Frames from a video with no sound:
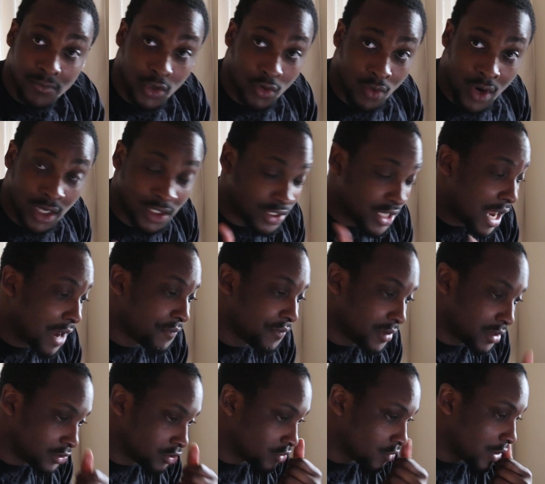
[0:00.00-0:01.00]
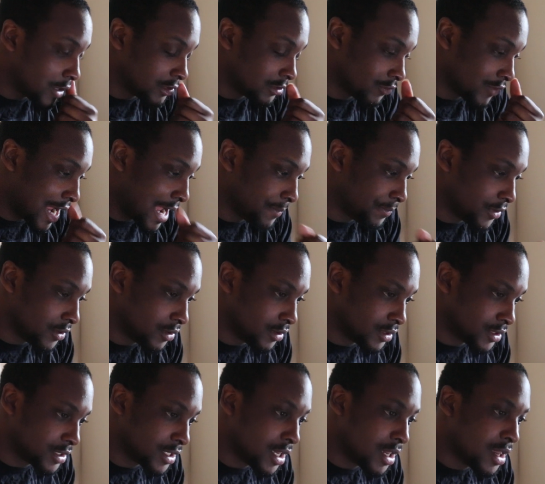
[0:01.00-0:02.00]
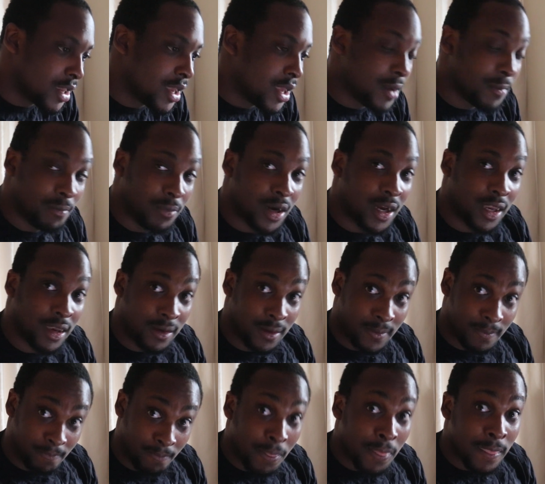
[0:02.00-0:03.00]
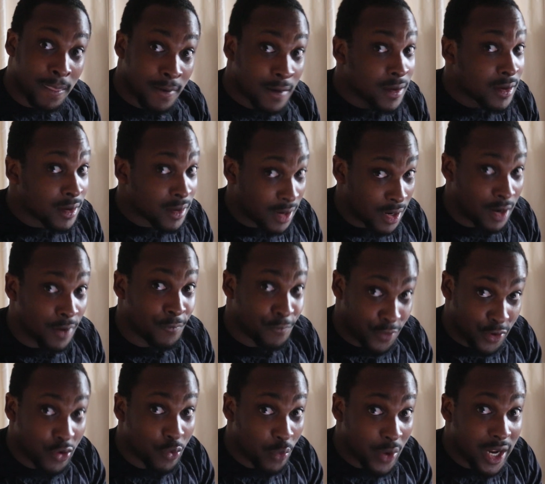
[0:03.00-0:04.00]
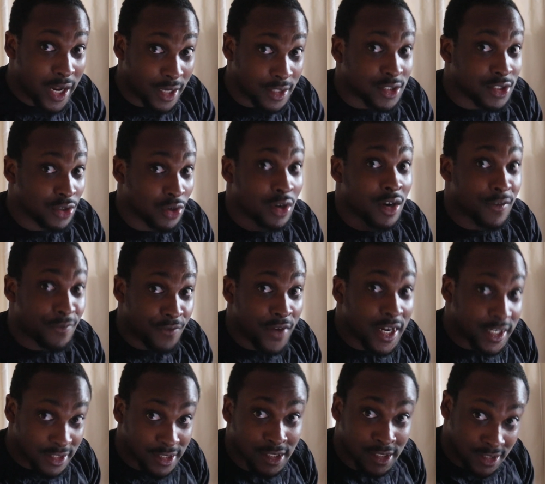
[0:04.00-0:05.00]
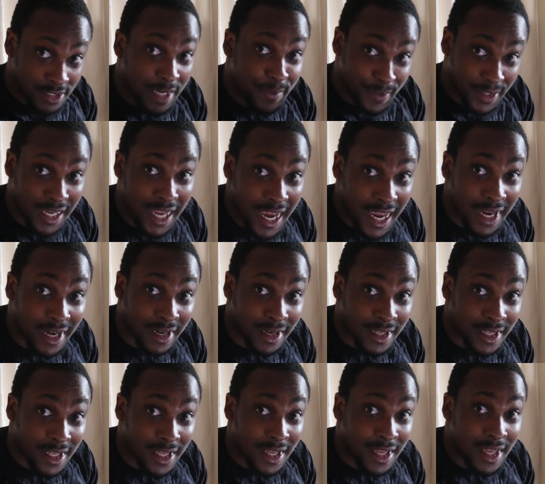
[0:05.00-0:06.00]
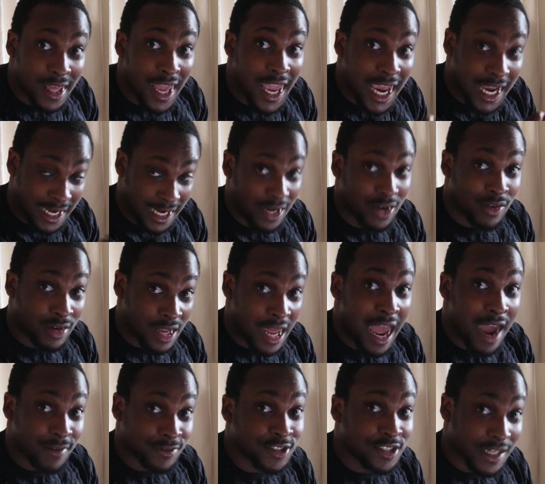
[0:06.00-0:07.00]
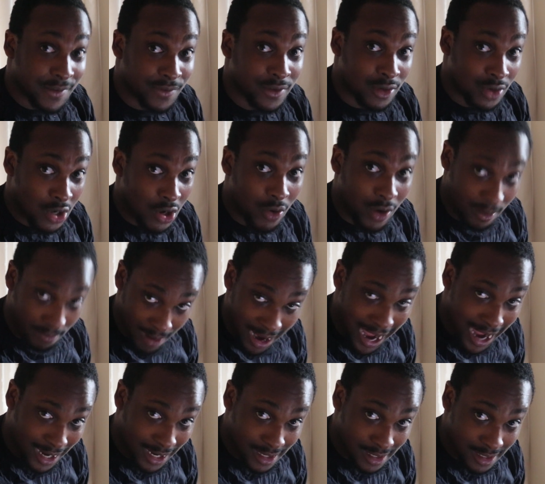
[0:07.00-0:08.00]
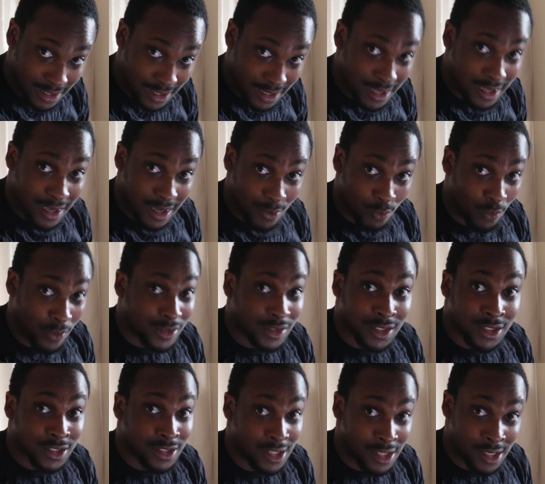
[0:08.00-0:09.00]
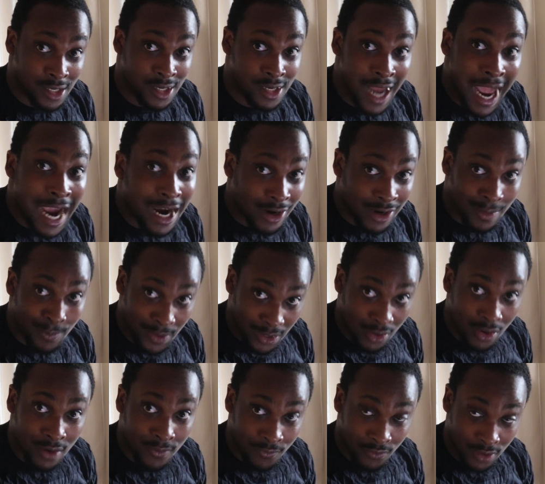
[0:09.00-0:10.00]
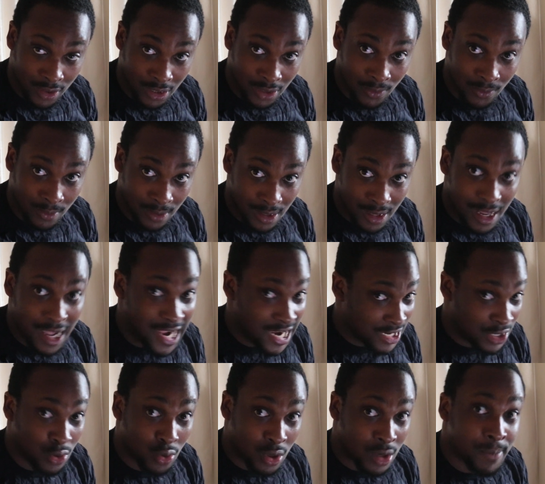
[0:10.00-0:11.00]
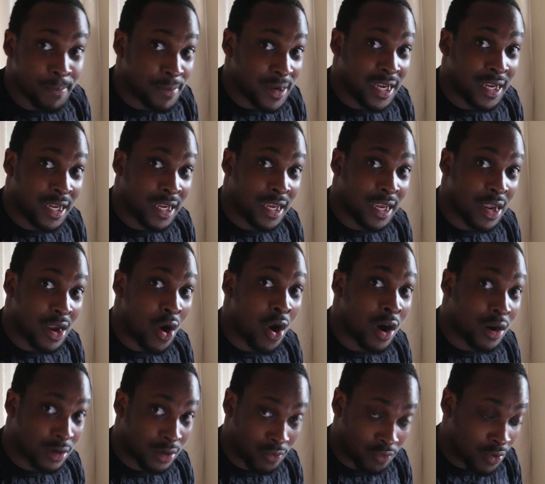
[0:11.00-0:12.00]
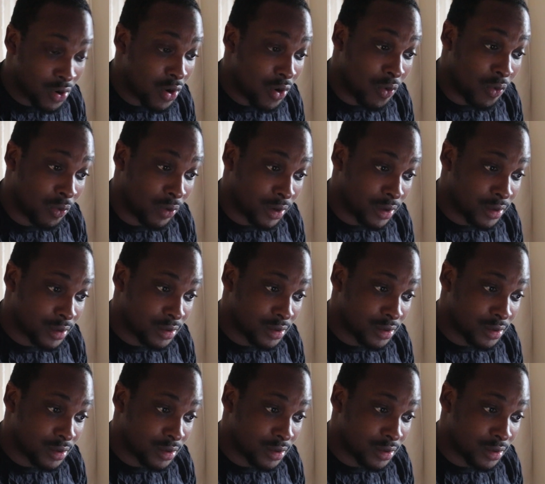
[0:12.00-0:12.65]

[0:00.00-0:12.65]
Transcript: Great job for the Toronto Raptors, but in a few weeks, you're going to face this team again and they're going to have Stephen Curry back, which is not going to be good for you. And you're going to be on the road.